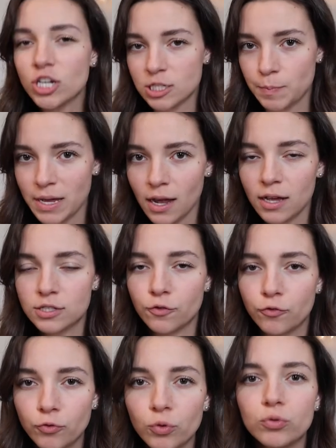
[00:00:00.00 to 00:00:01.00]
just because
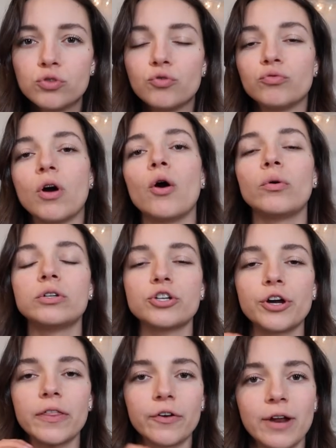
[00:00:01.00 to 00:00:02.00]
foods grown
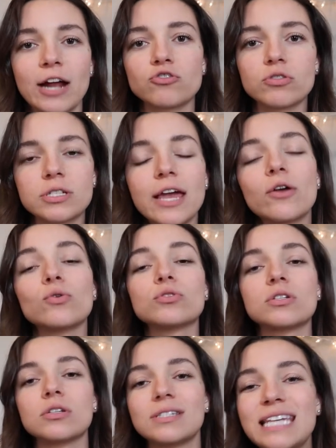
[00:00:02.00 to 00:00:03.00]
during their natural
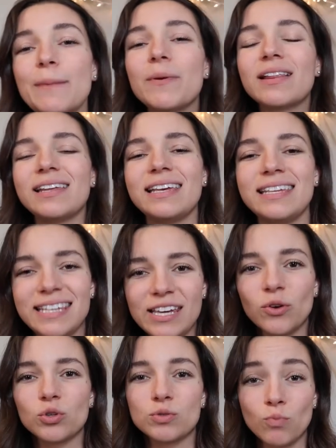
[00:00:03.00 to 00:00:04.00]
cycles typically
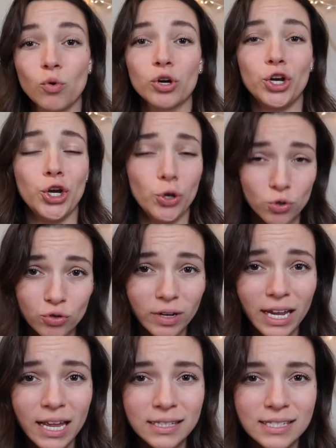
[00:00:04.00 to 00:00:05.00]
yield more
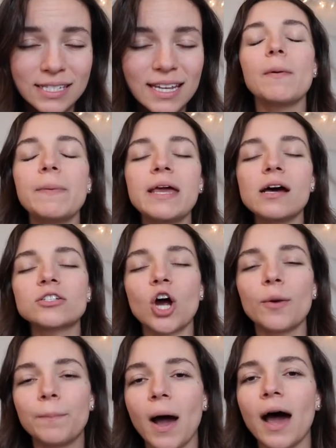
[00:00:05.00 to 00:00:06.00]
nutrients, but because
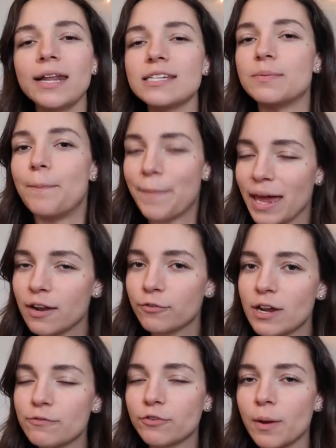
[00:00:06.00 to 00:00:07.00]
our bodies
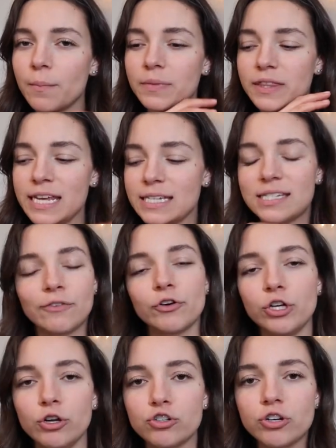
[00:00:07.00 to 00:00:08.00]
benefit from these
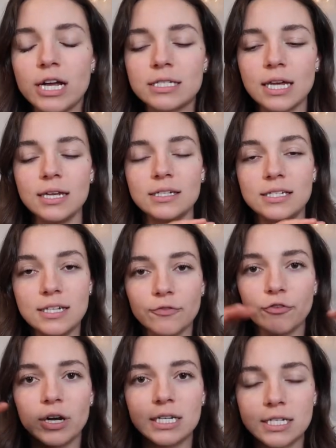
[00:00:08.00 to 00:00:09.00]
different nutrients in
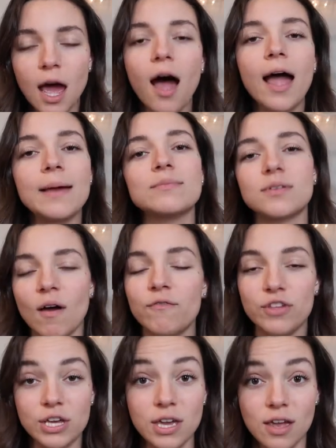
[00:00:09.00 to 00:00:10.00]
different times of
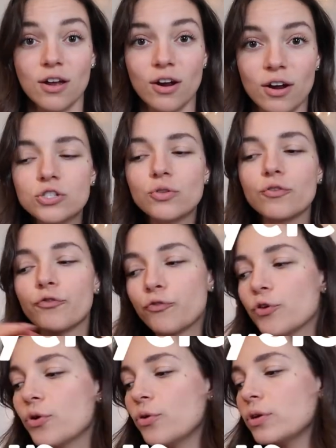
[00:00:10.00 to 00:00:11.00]
the year. So the
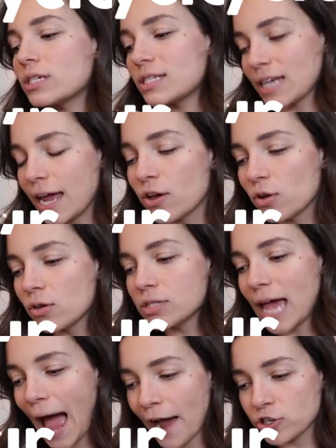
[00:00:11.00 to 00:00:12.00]
food cycles
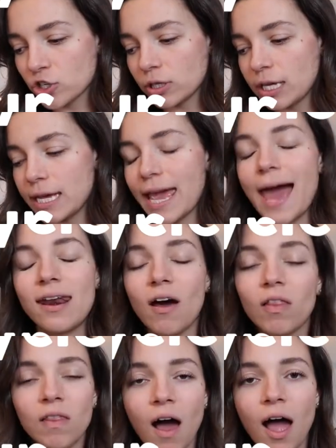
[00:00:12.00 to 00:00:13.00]
actually can
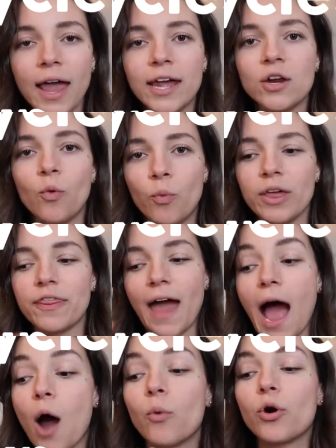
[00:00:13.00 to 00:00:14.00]
align with
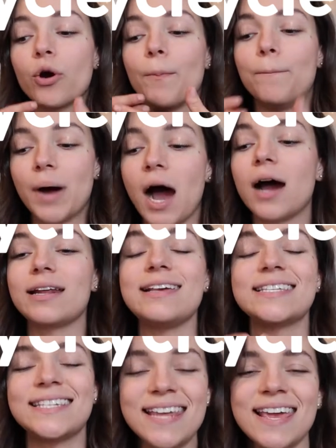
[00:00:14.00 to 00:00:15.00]
our
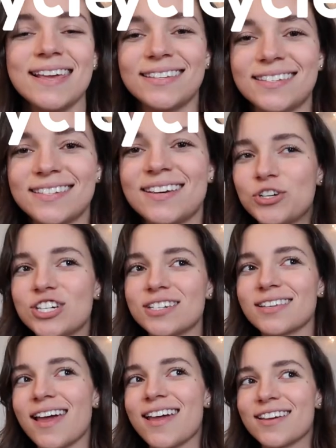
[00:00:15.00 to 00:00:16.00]
body's needs, which
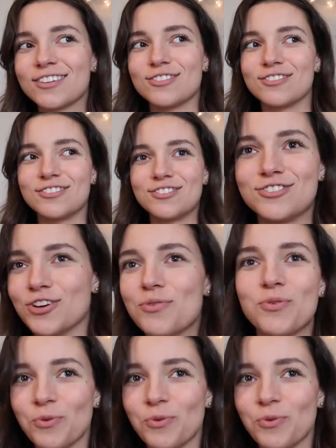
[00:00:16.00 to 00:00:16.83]
is like so